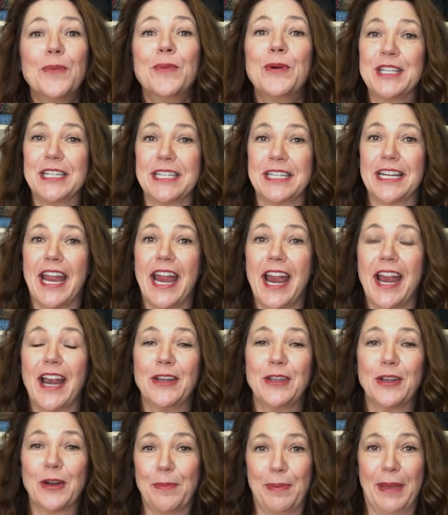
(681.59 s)
would share
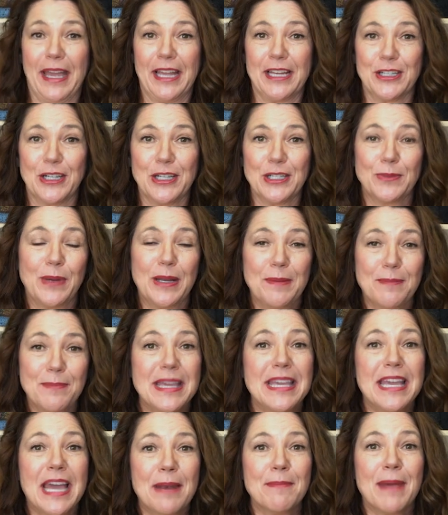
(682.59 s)
your pictures with
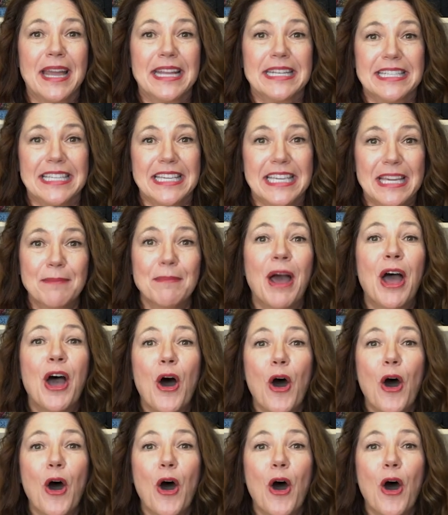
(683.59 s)
me and my team